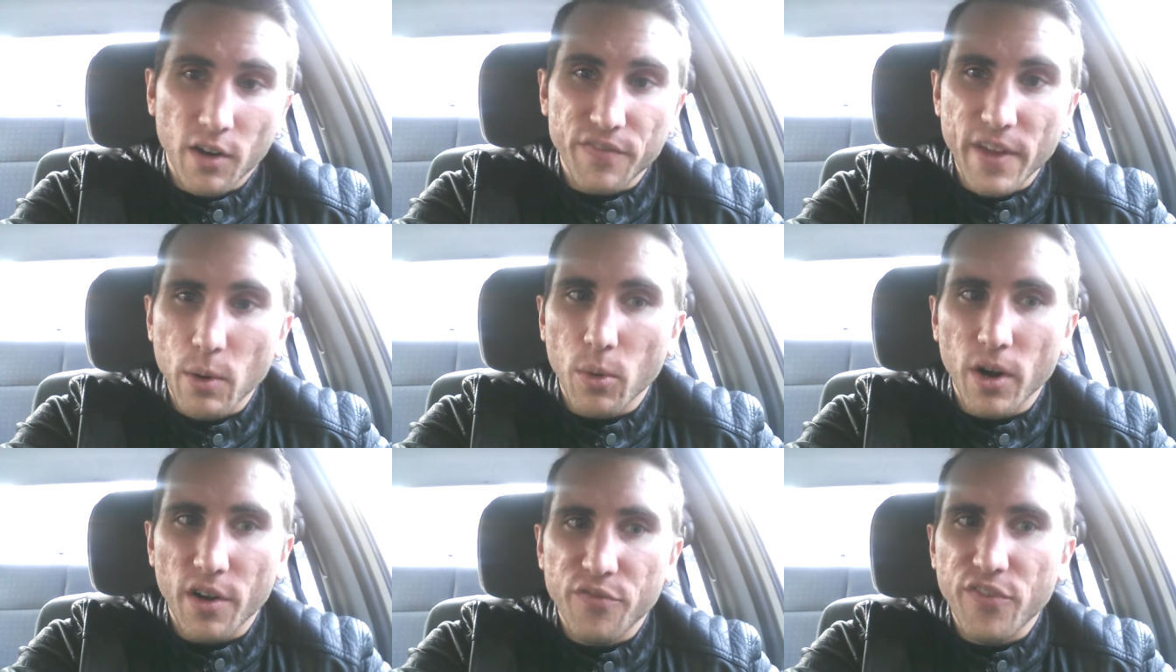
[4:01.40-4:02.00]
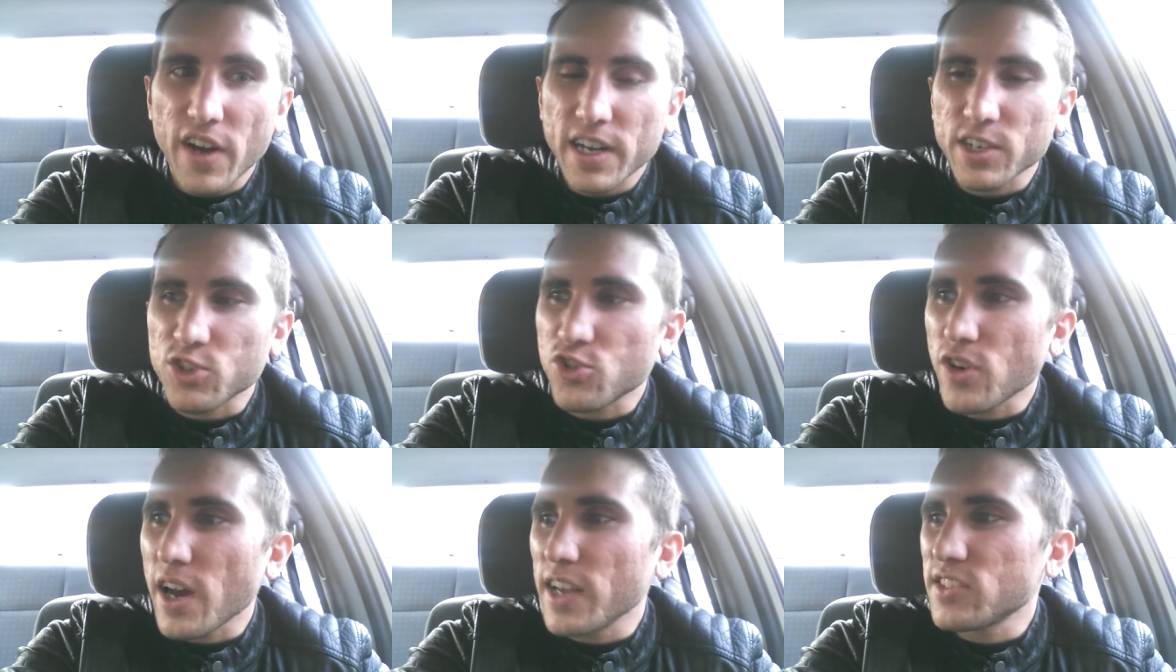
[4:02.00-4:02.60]
if they want to fucking
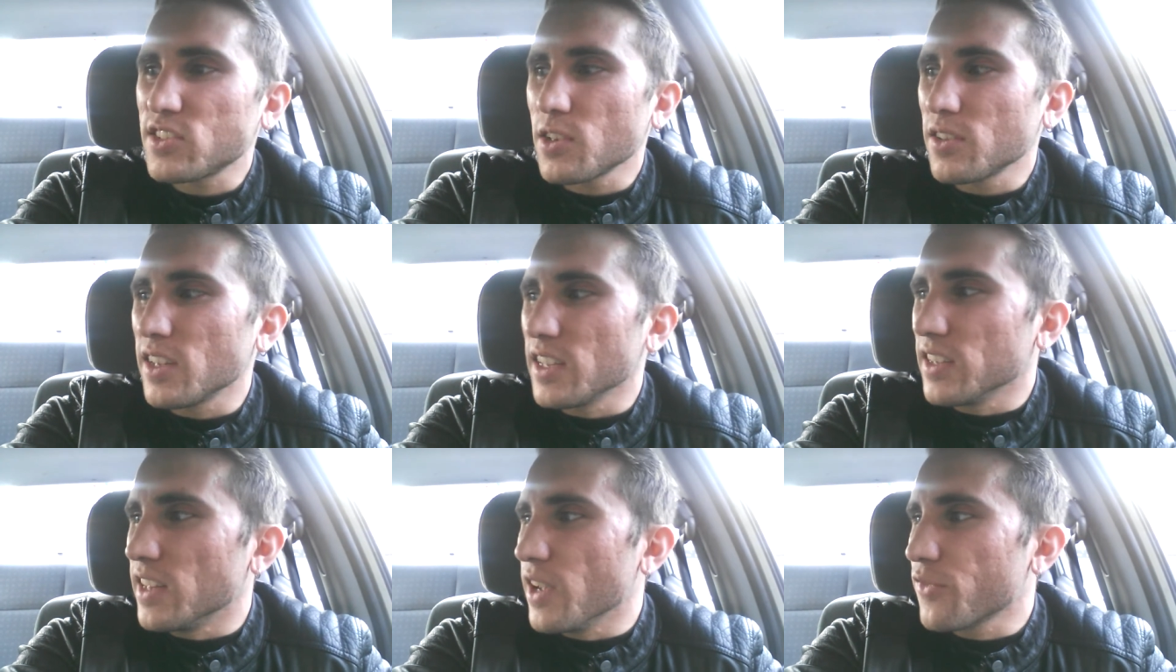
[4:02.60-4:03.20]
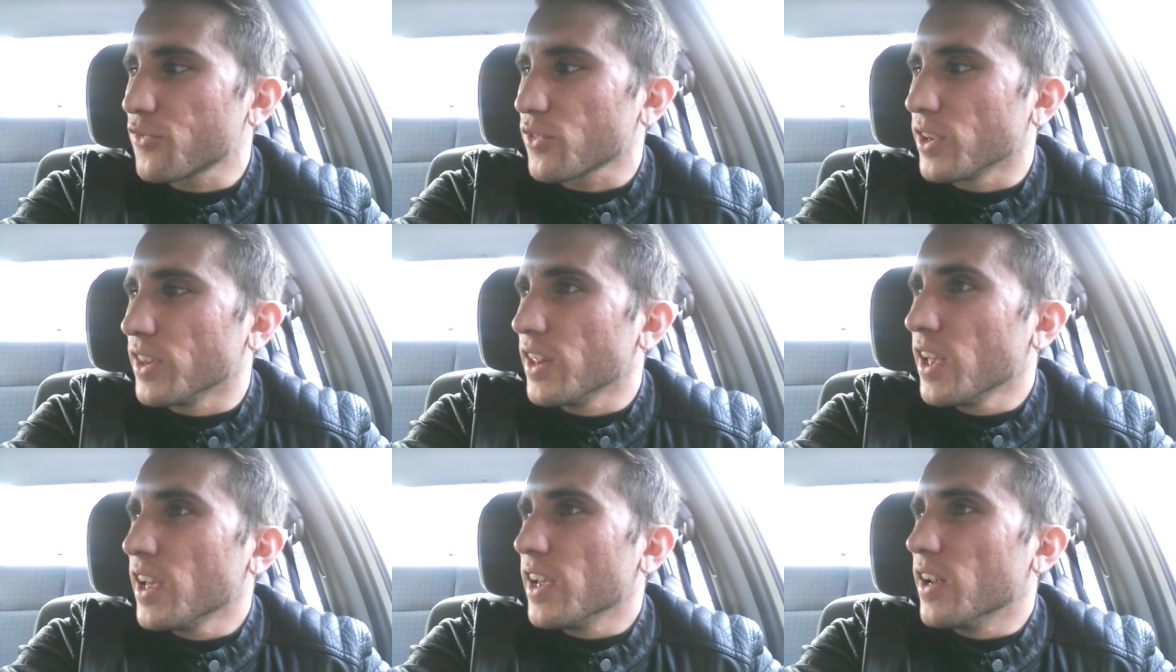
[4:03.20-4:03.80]
try something different,